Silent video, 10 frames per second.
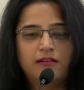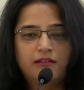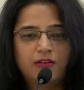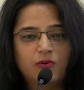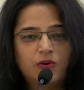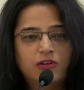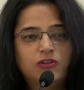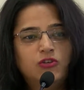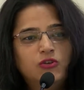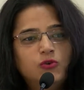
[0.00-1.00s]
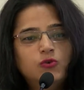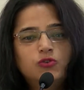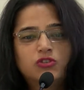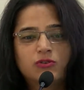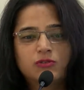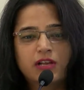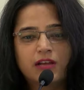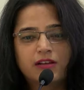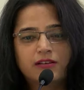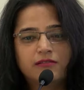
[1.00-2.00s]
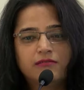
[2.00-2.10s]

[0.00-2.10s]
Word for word: you know, a huge, it was like a,